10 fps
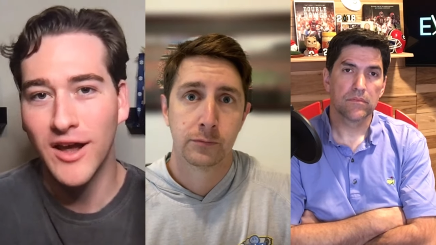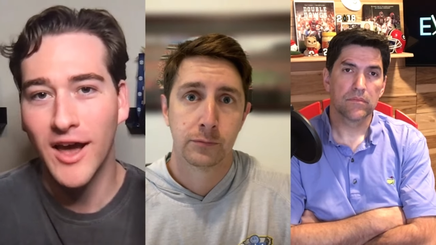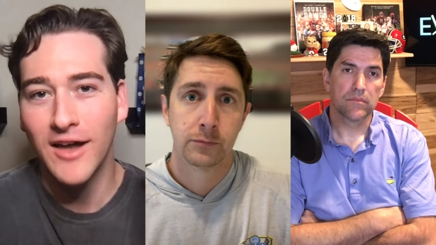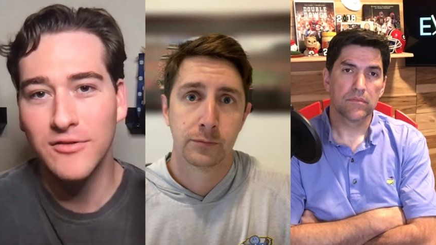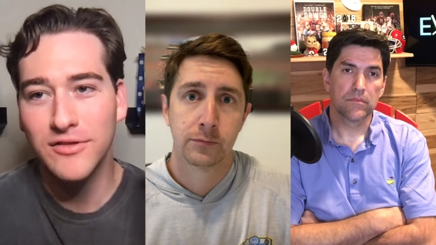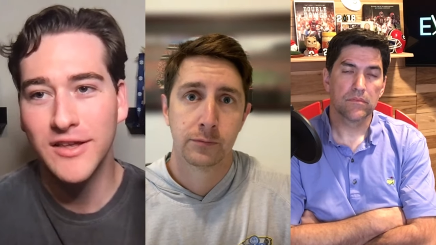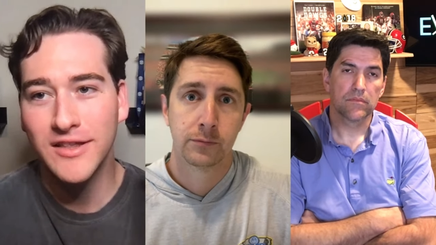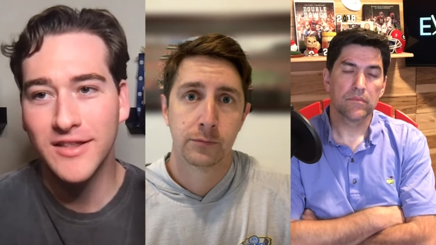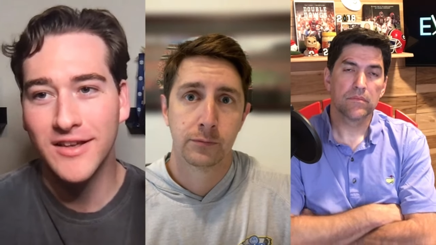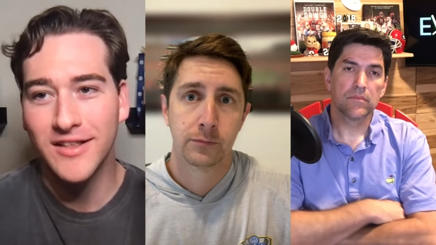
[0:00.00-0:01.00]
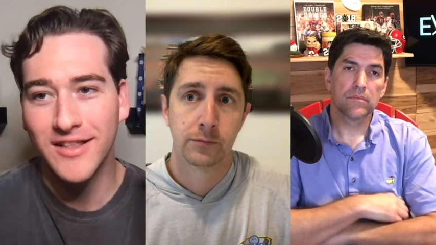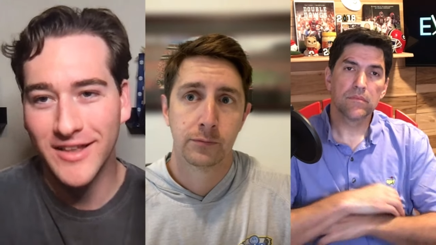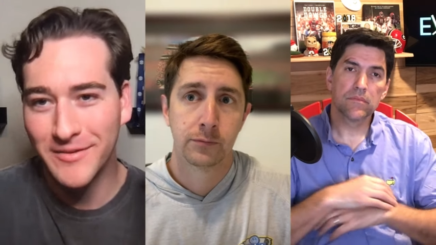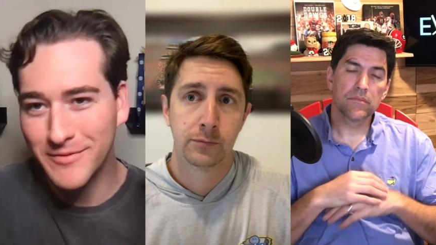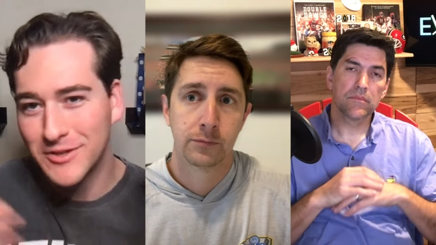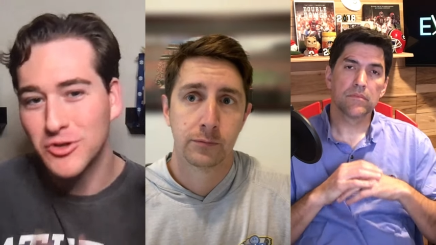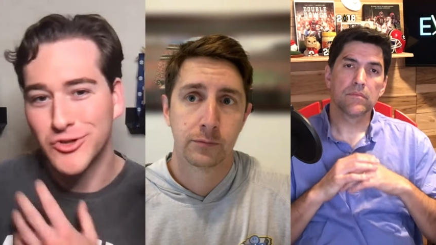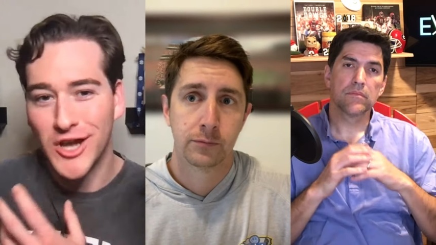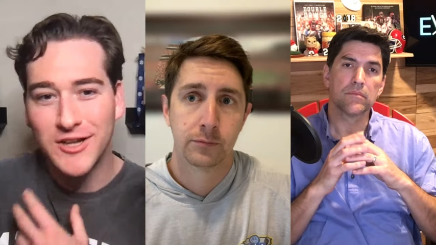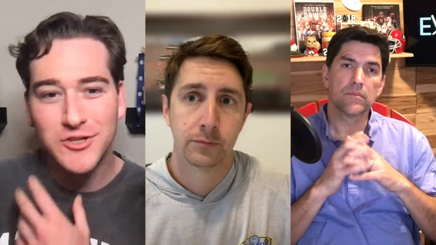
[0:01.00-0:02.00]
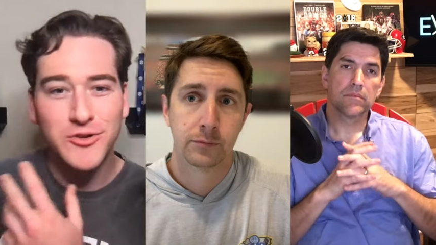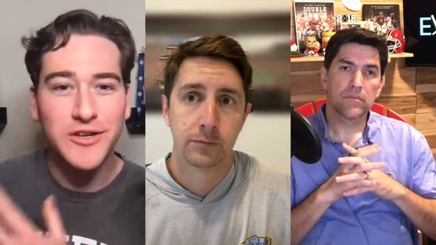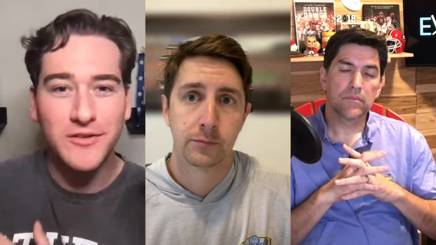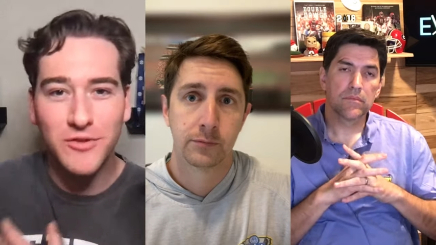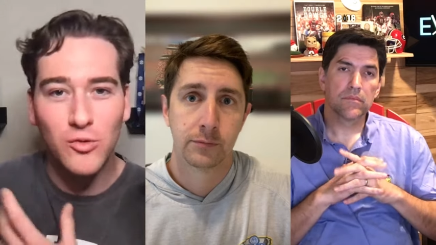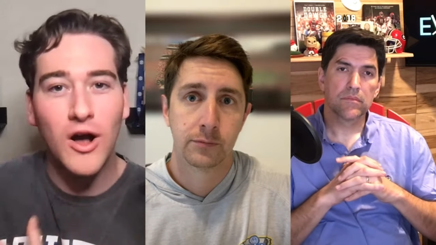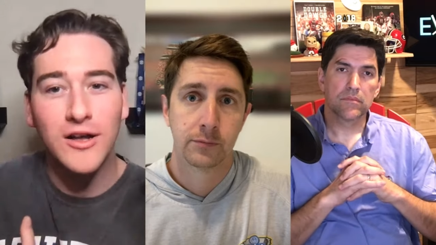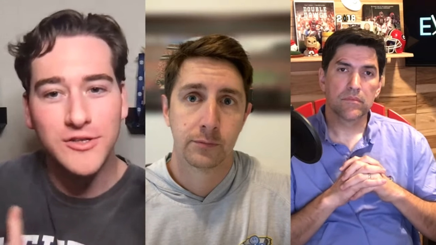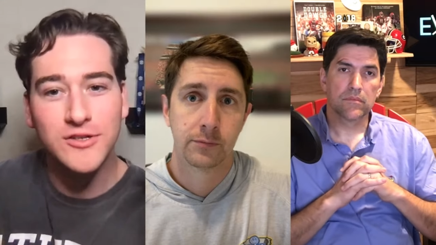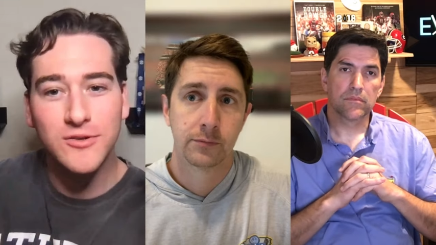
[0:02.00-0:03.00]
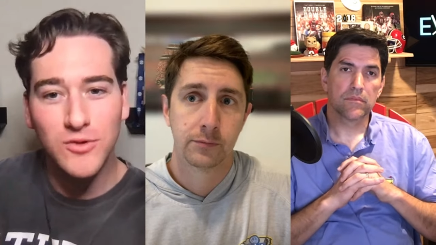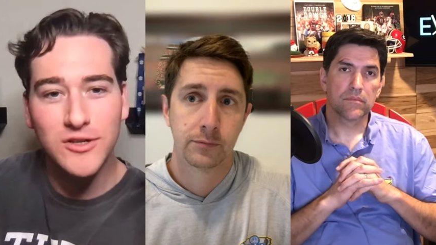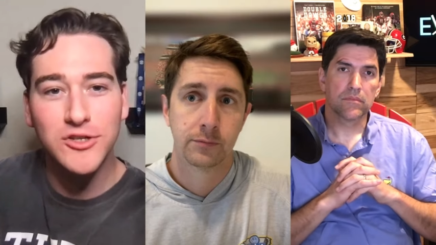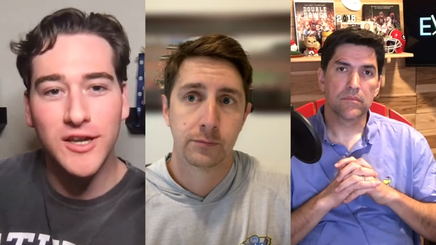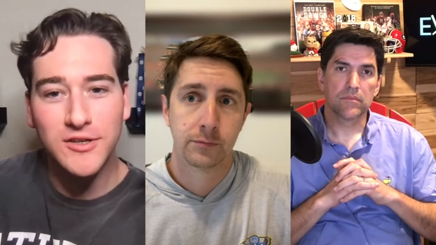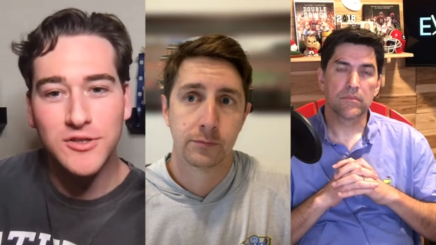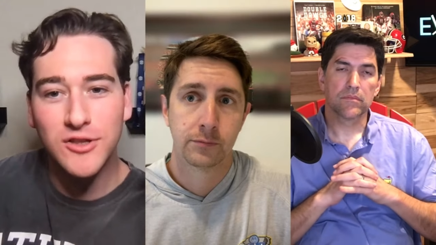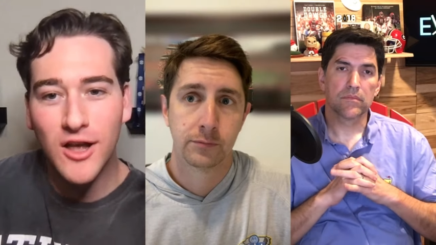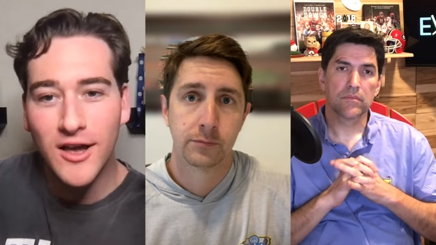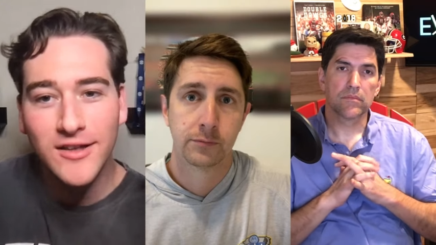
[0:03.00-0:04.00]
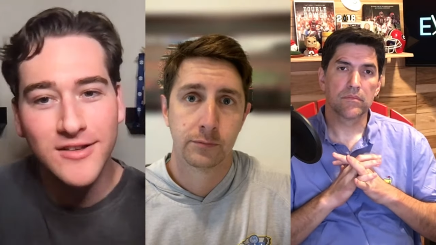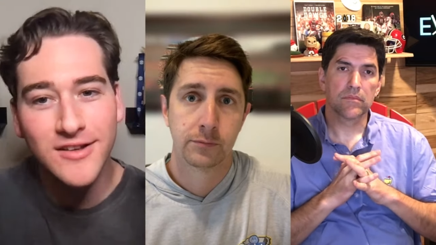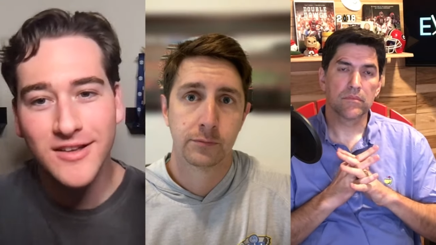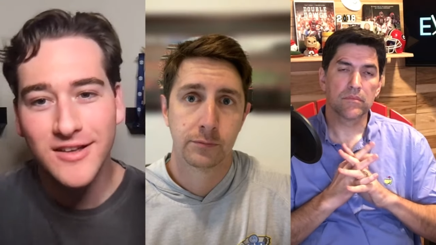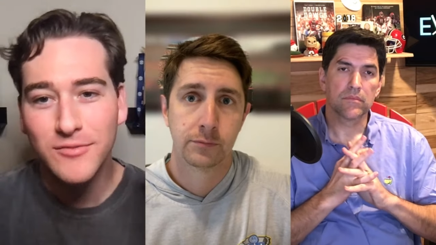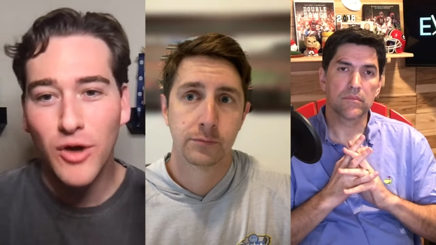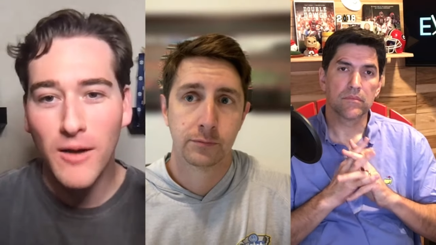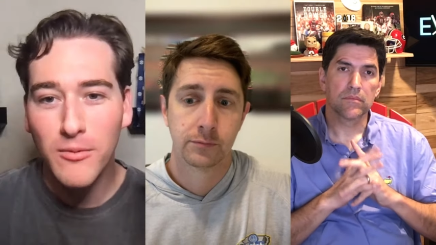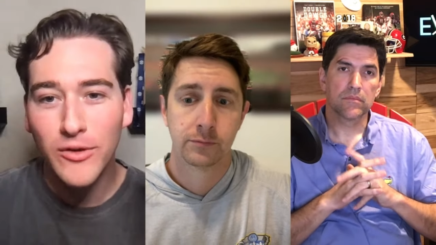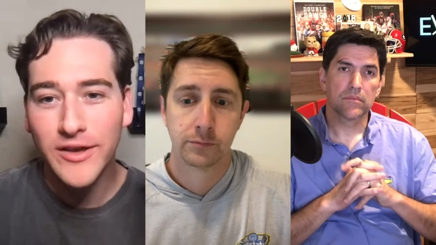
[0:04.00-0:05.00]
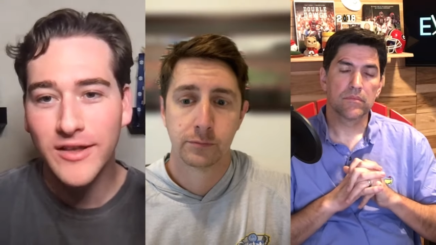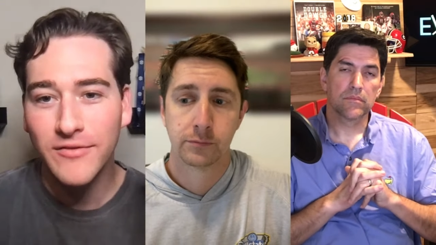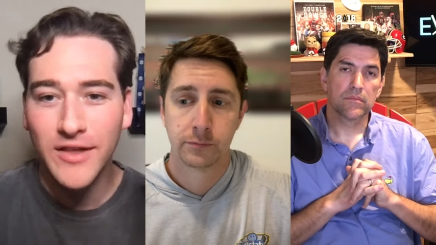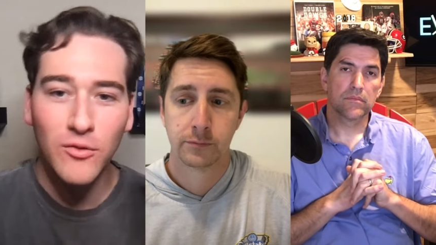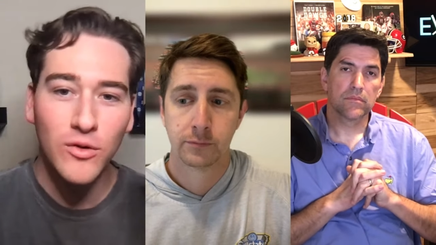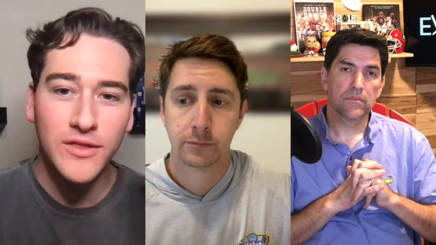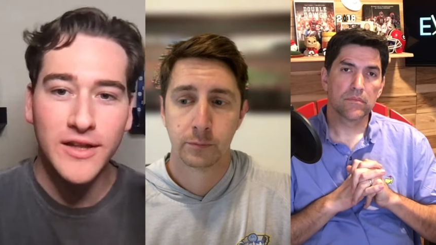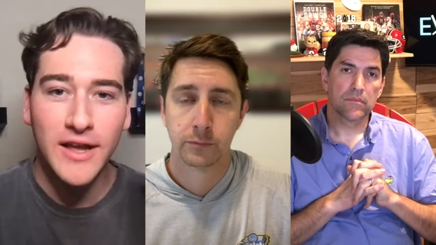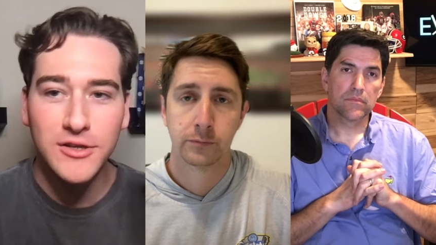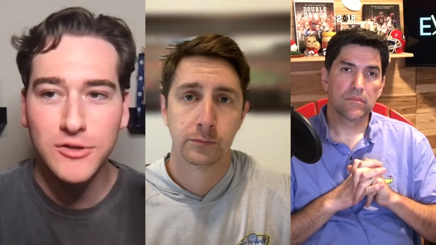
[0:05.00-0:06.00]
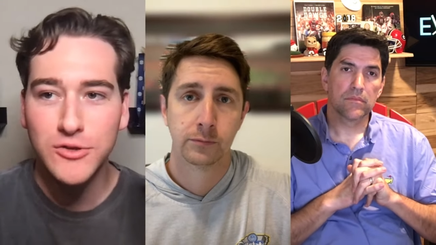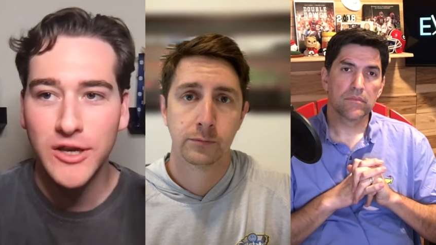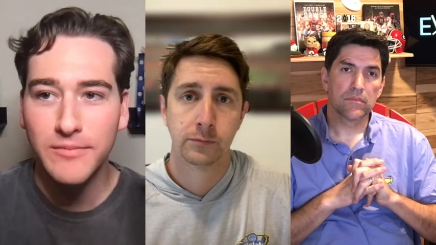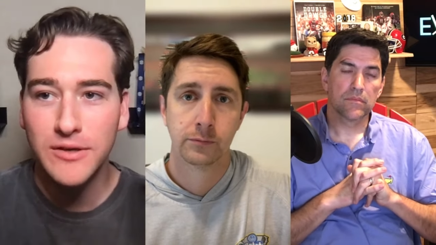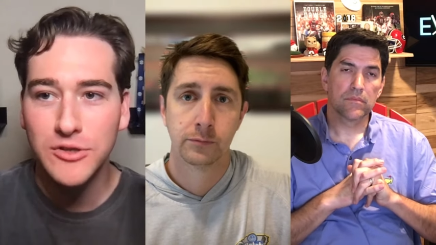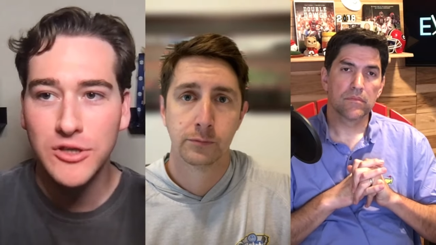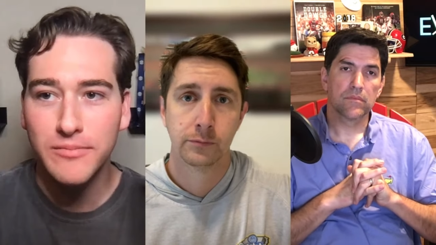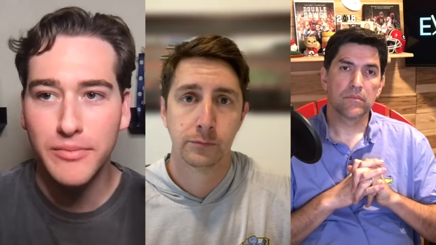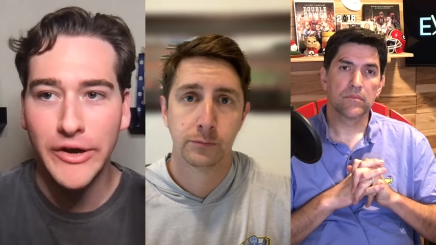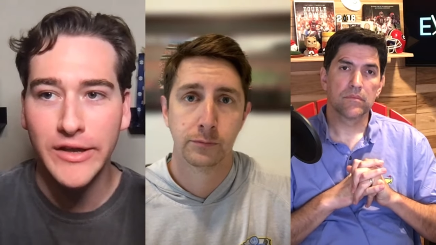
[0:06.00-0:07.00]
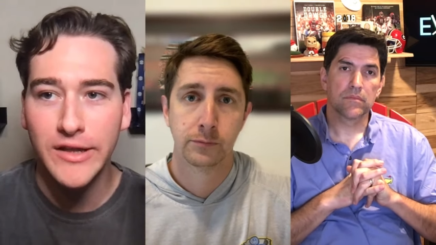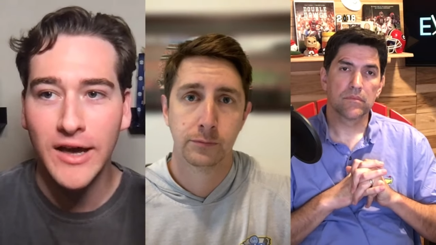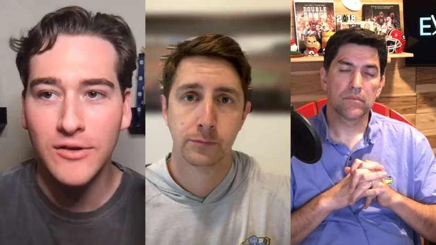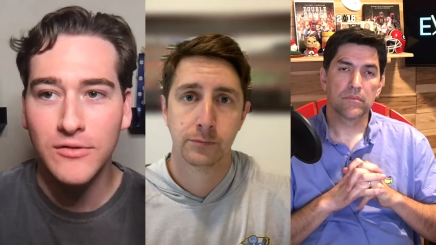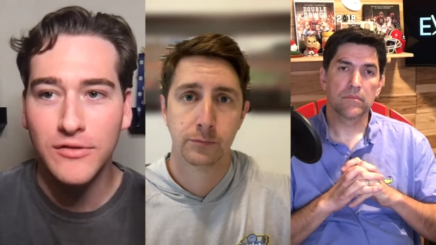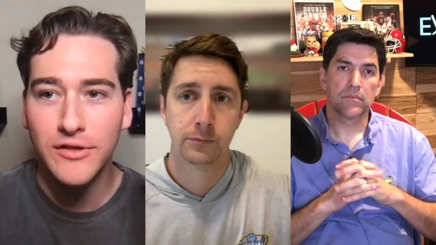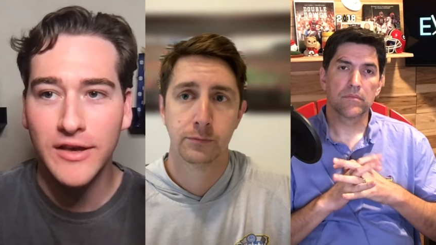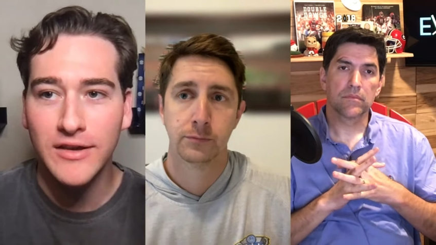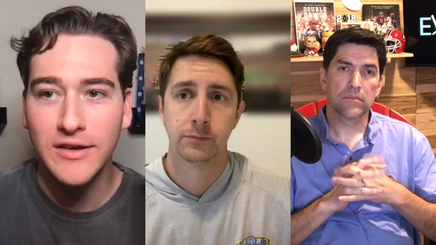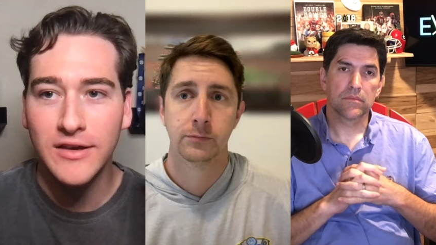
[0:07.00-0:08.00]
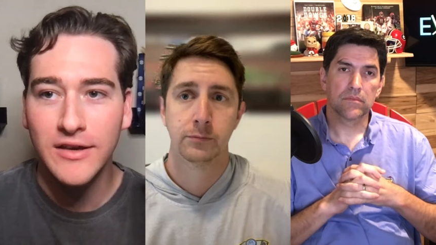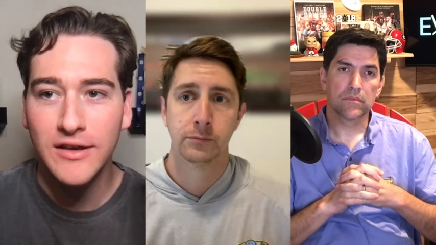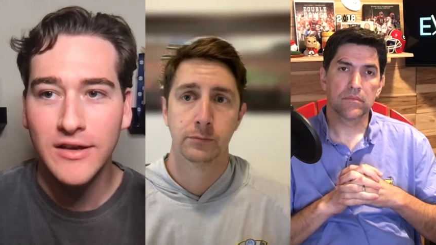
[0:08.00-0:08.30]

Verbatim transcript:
Speaker 1: to it, I don't think that like the trajectory of the roster would have changed a lot probably if they won that national championship. But I don't think